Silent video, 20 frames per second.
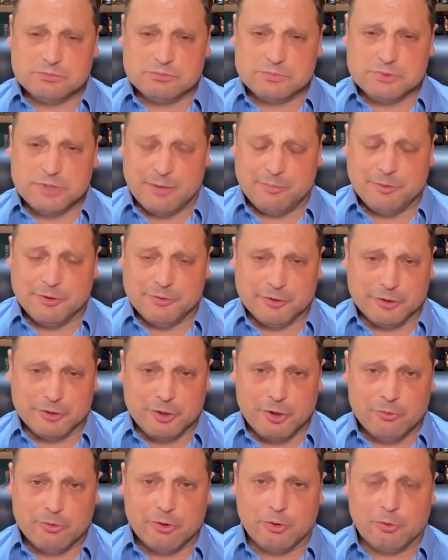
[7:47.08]
dub it the
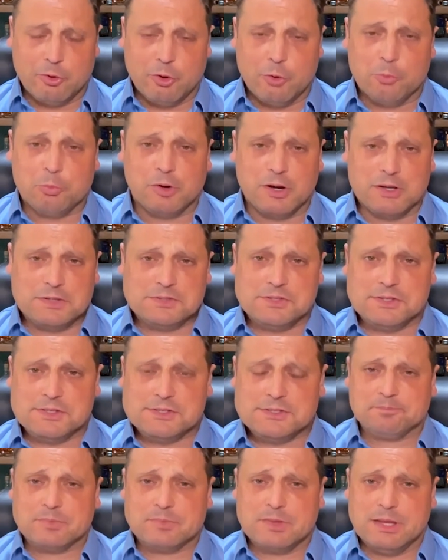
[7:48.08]
go, no-go
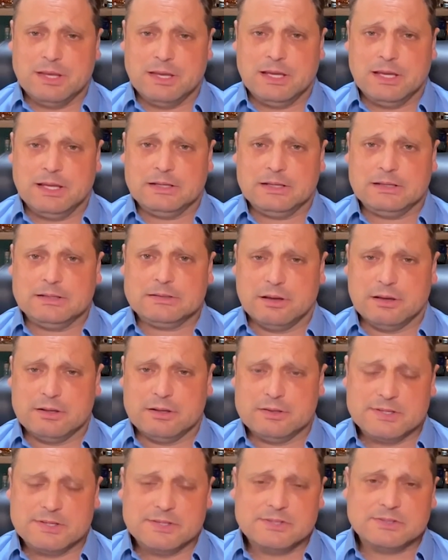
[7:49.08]
process. And
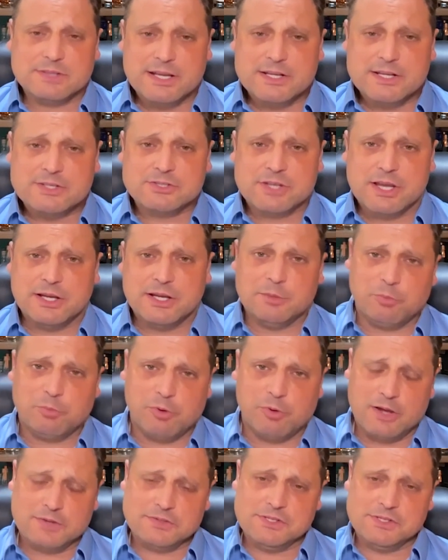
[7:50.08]
it's a stage-gated
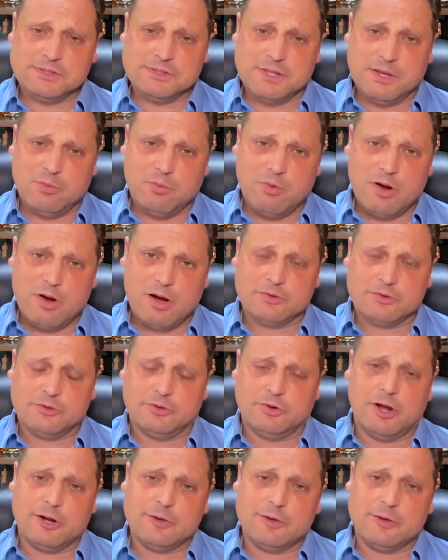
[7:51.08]
process that walks an
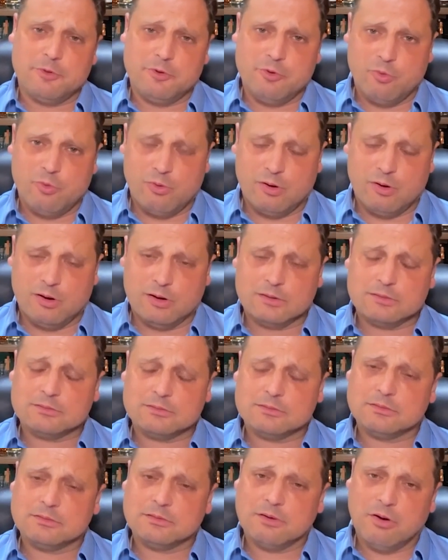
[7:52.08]
entrepreneur
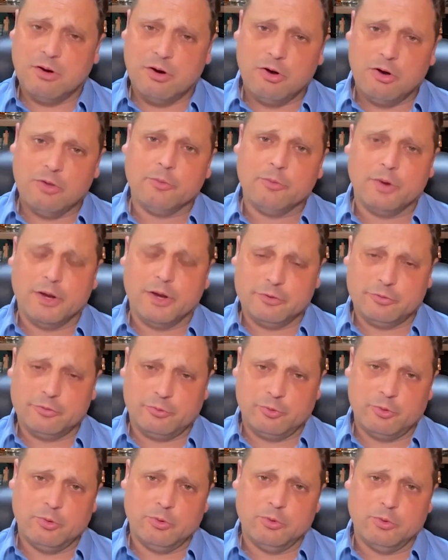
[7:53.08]
all the way
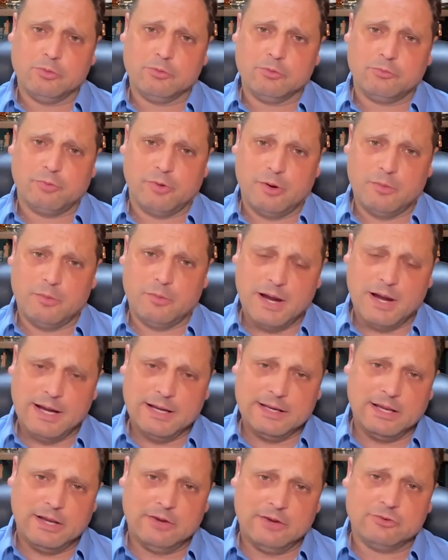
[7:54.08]
through from
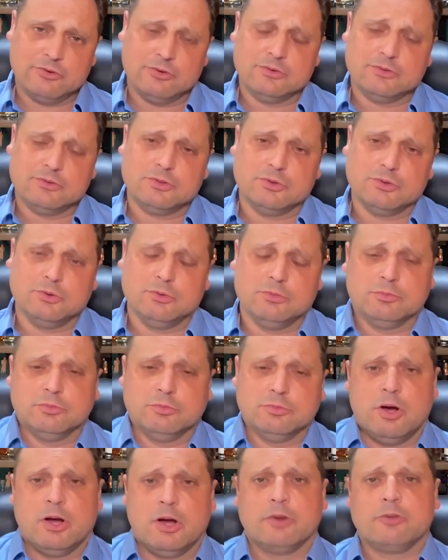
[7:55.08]
ideation to
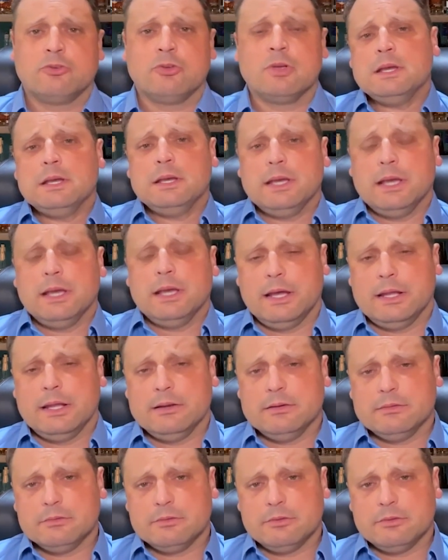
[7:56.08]
launch.
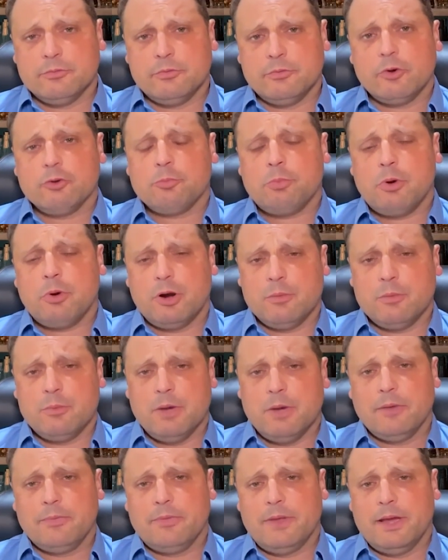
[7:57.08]
And the first part
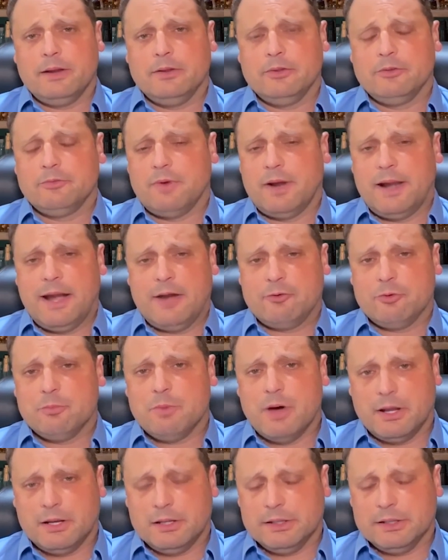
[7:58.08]
about that is financial
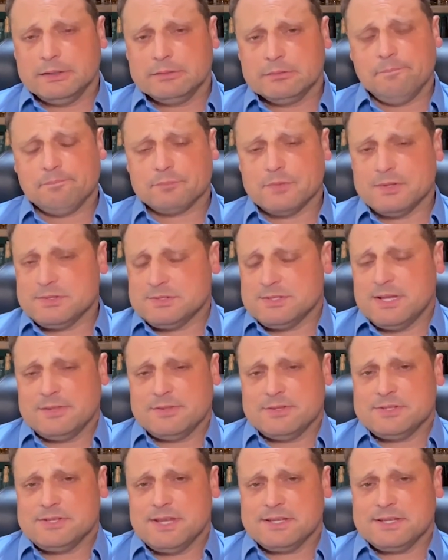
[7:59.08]
modeling. It's not the
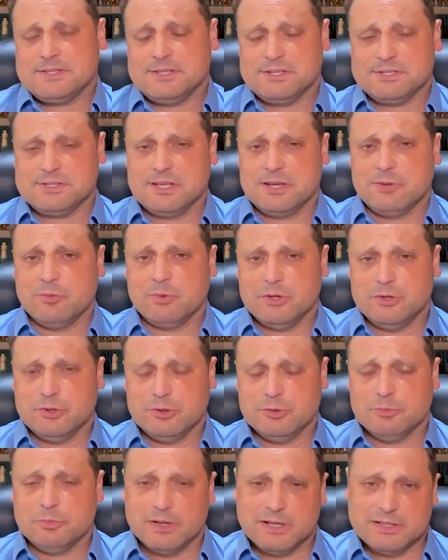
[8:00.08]
sexiest thing we do,
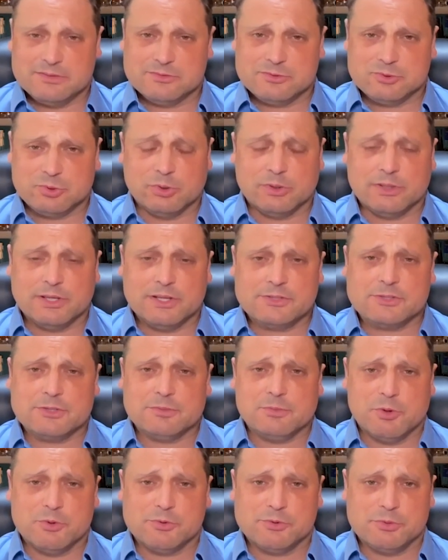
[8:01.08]
but it truly is the
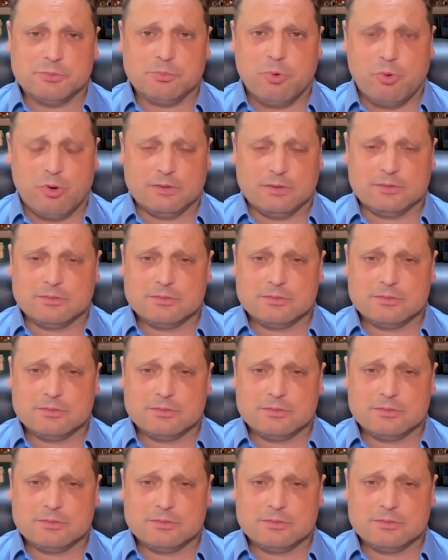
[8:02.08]
most important